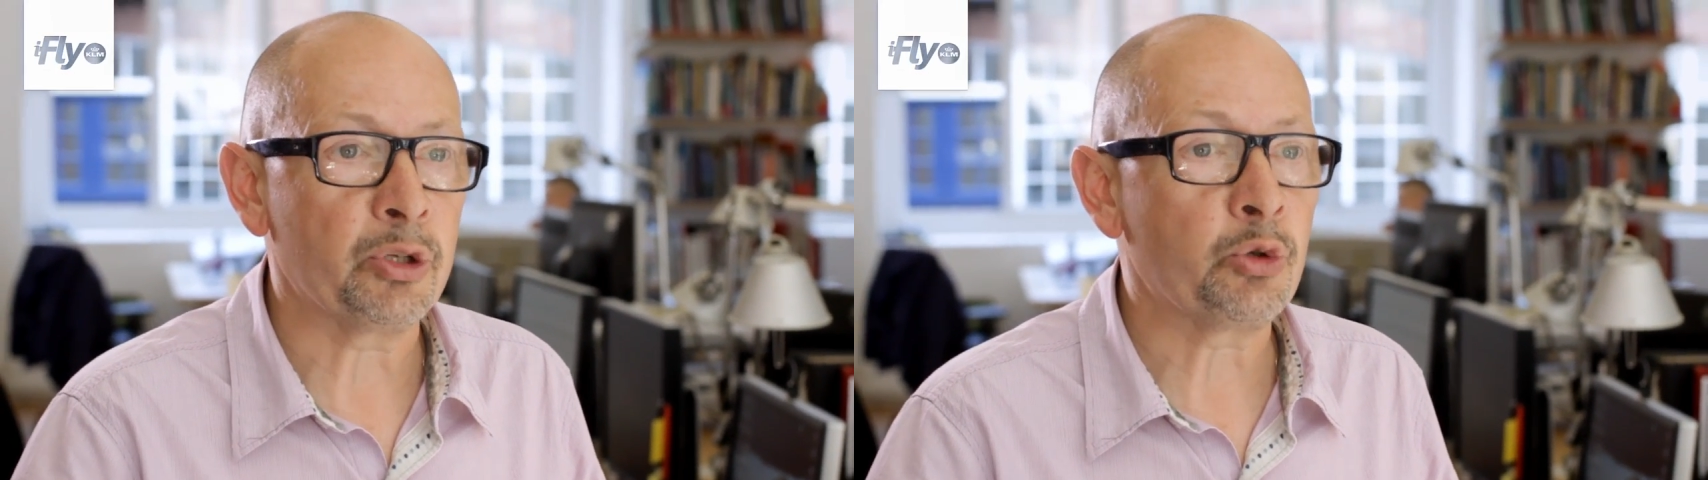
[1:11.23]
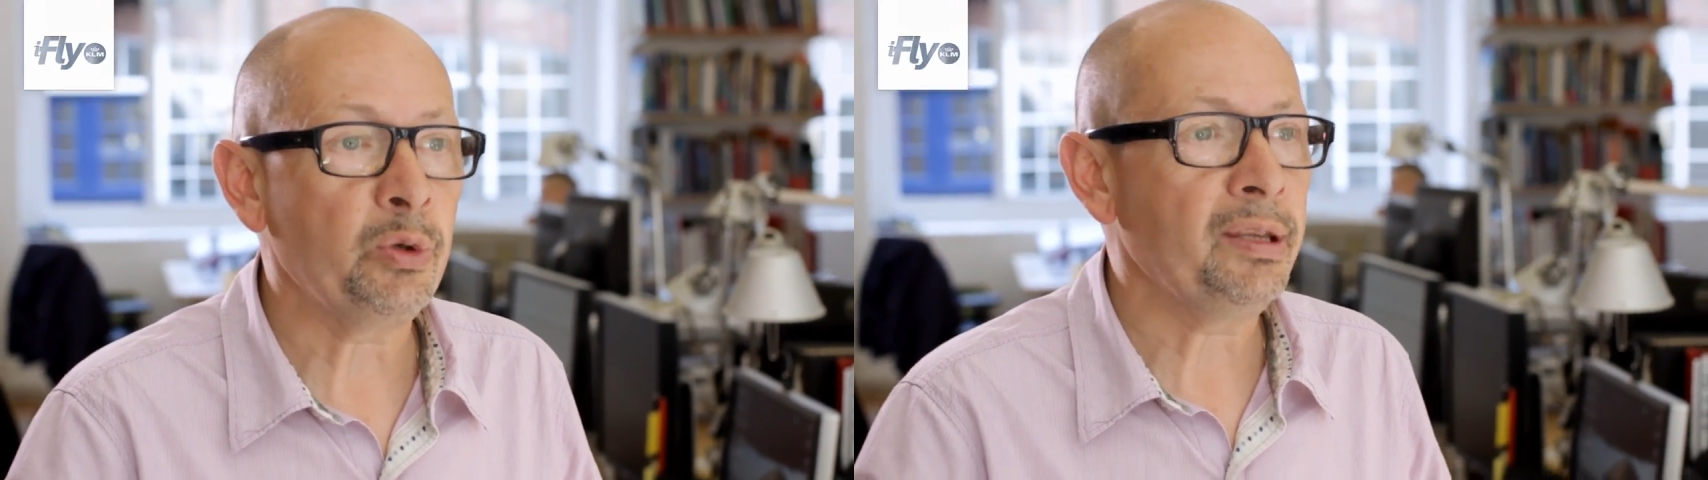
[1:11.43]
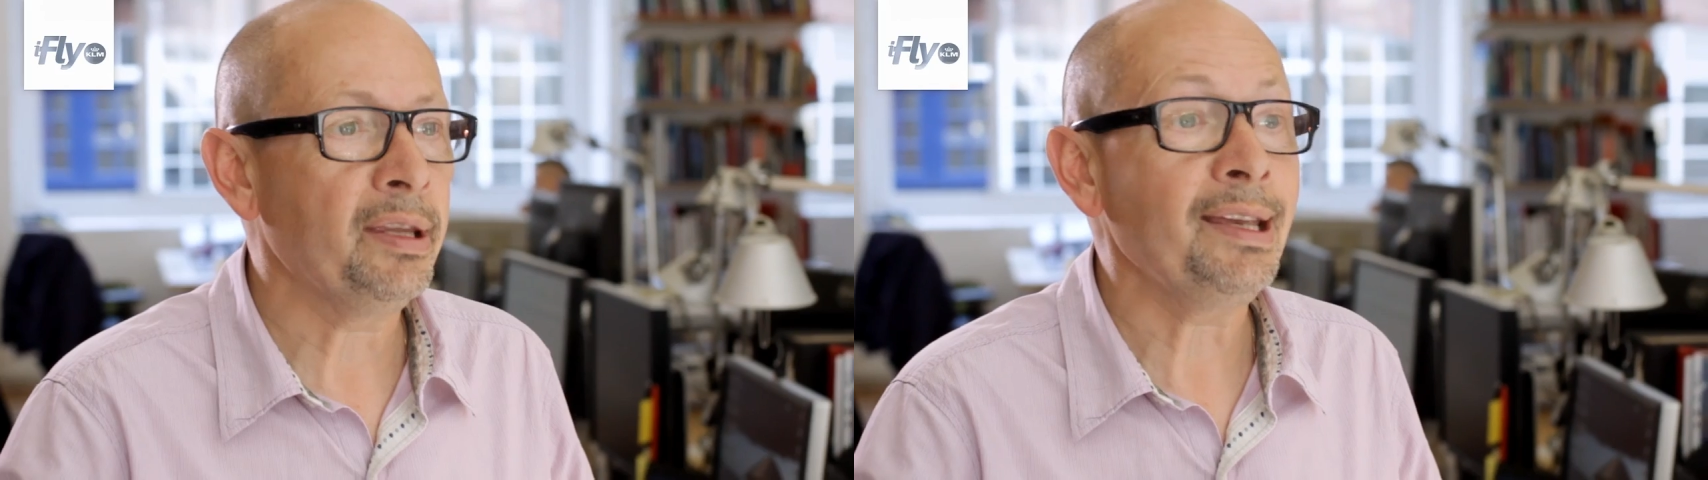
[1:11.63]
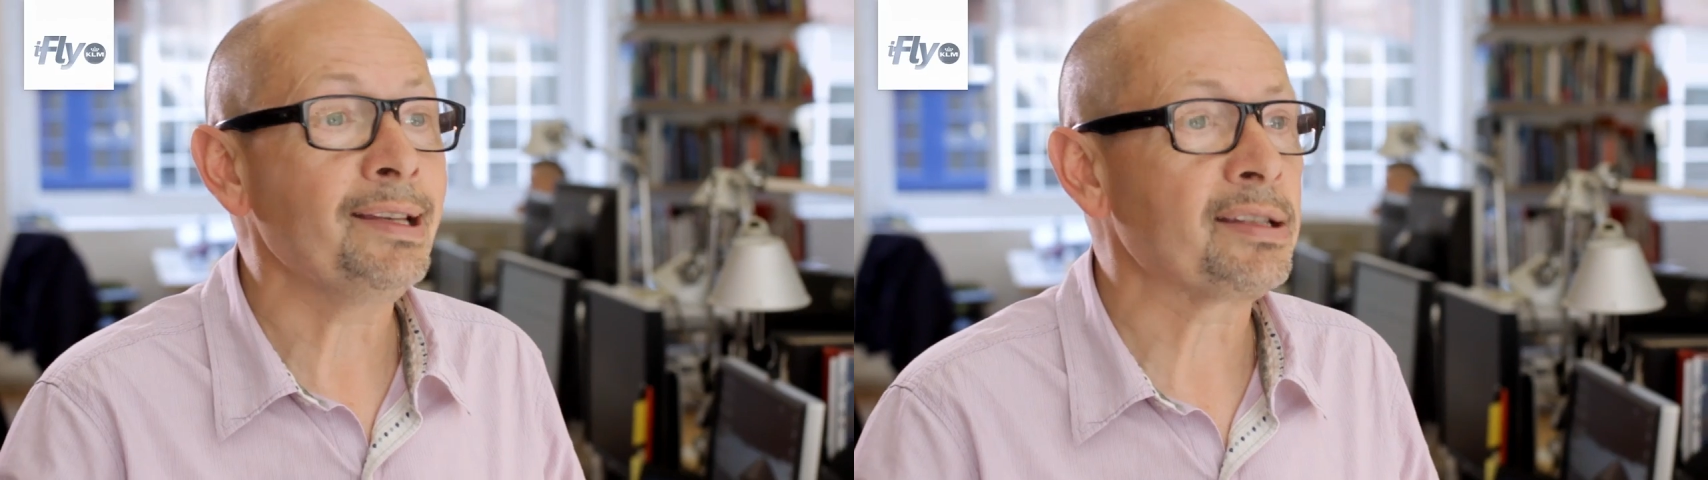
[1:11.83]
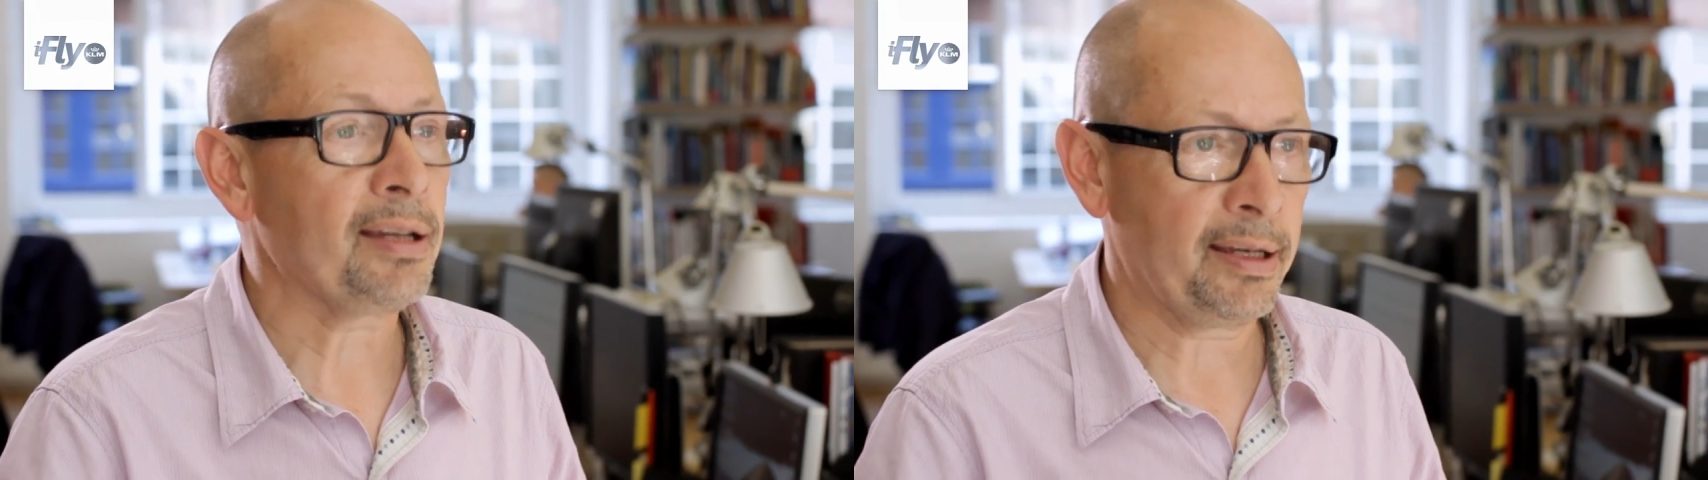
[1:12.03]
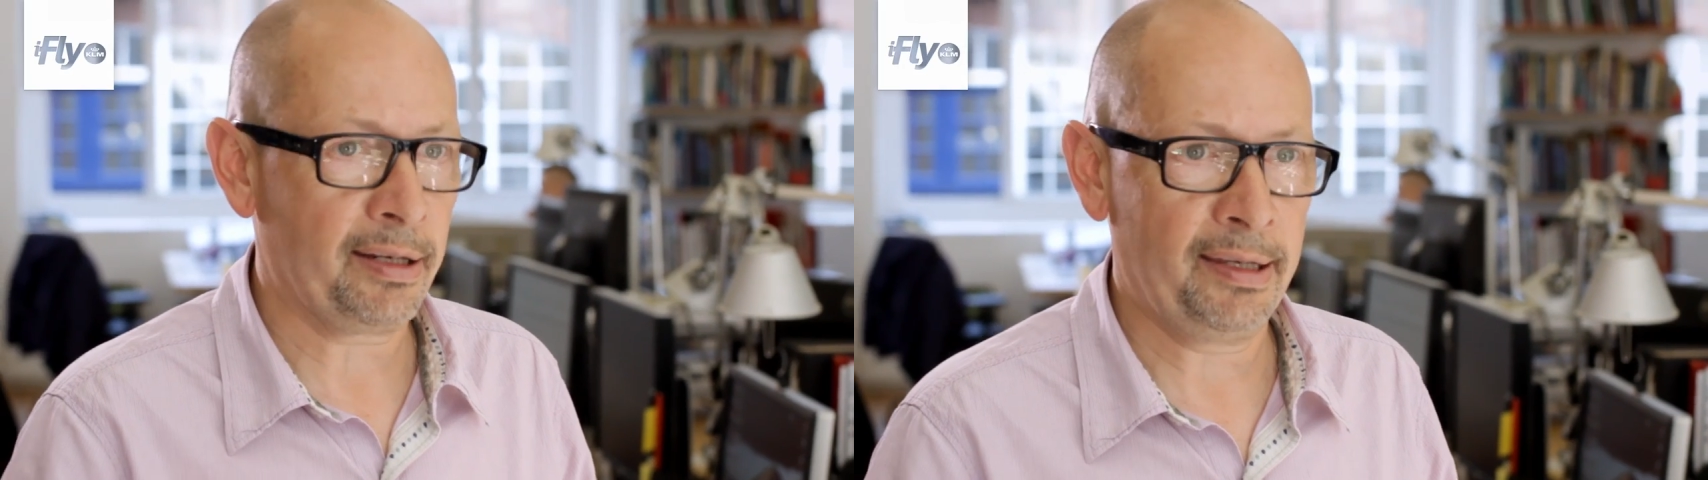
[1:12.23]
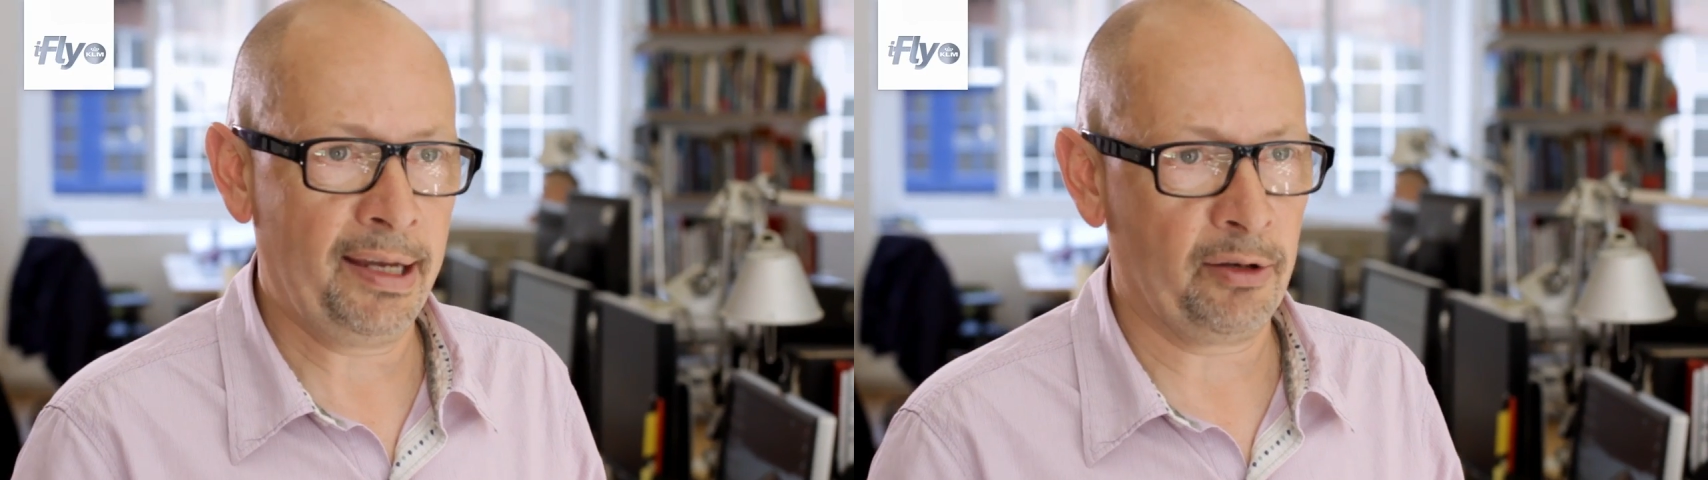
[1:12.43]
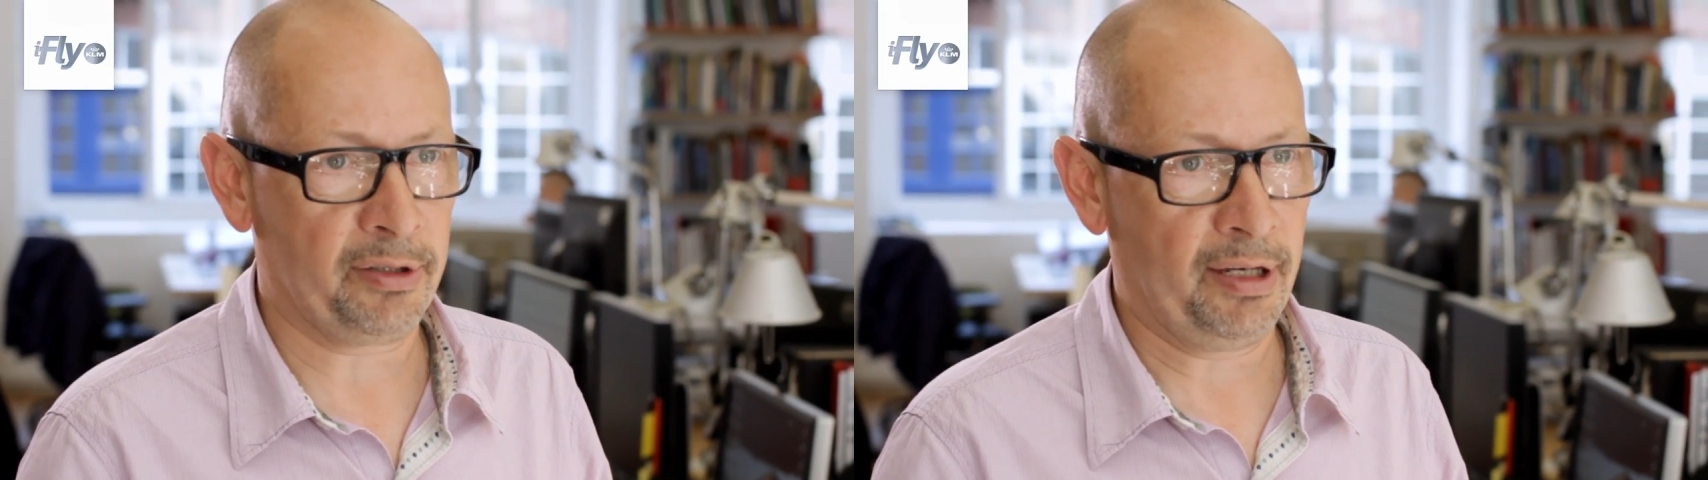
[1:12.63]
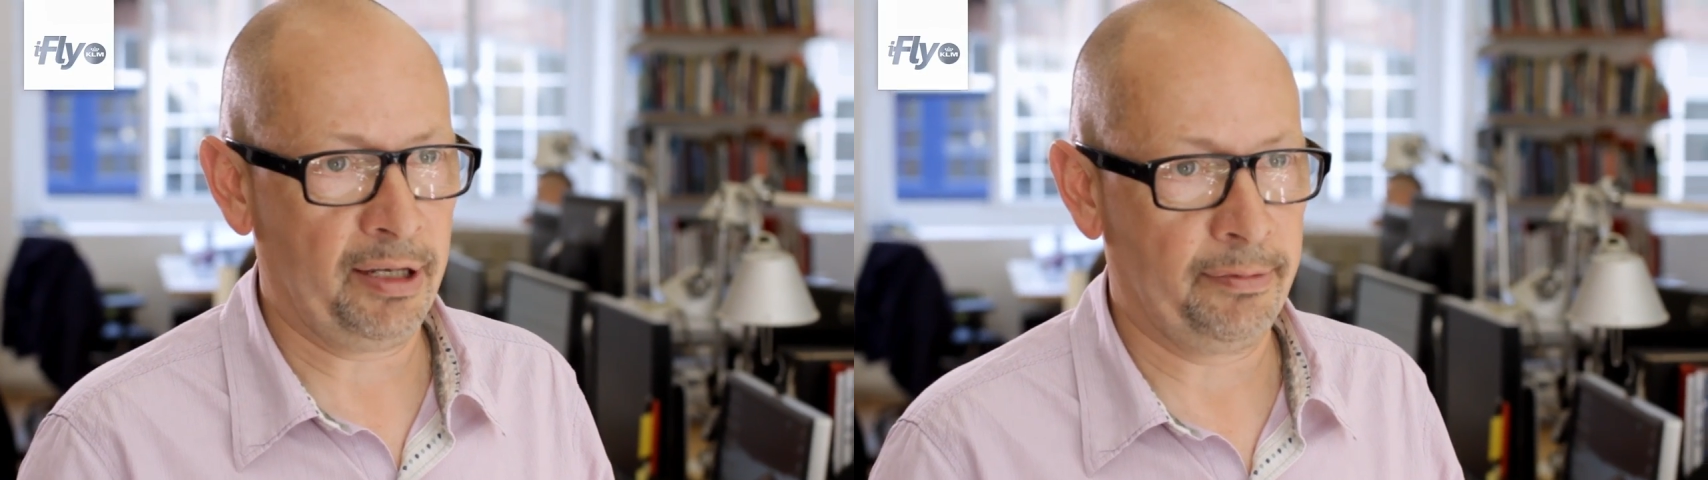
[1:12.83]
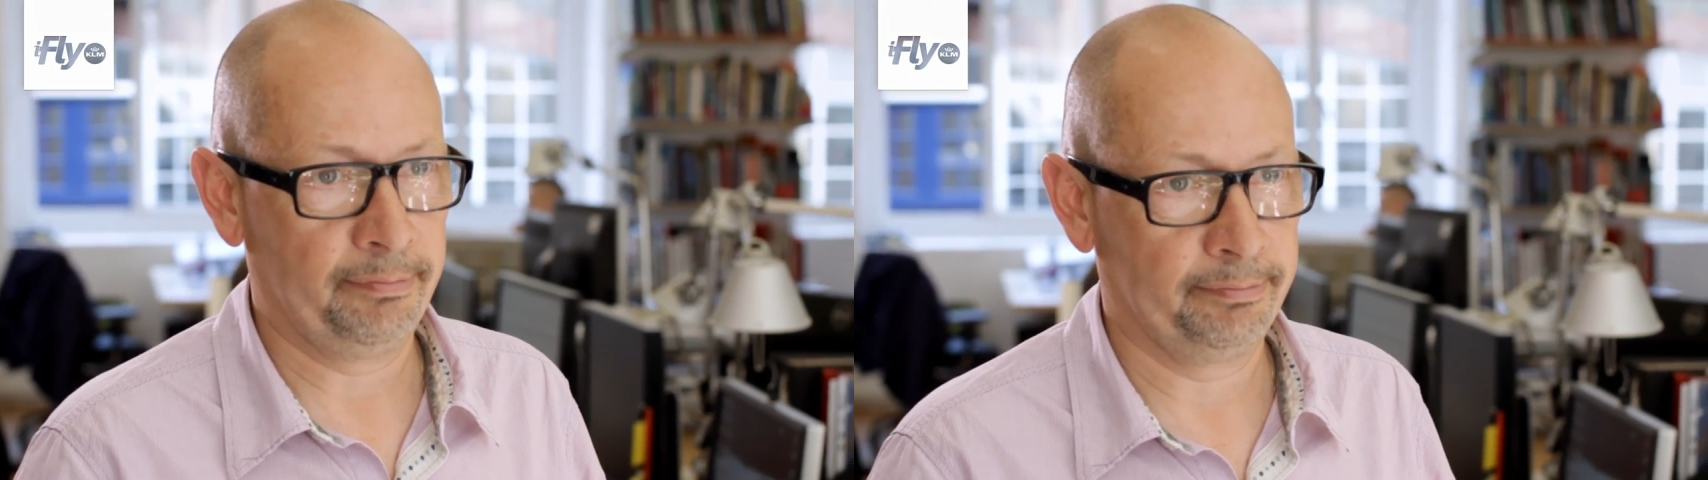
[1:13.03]
between the inside and the
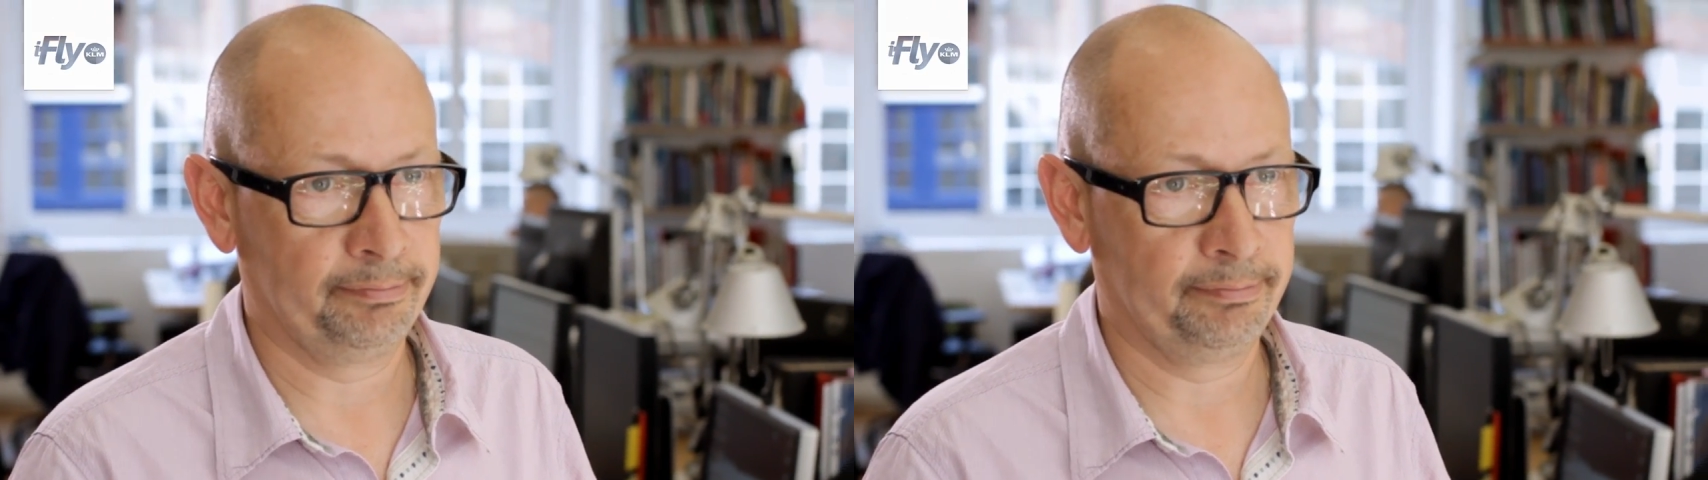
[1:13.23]
outside.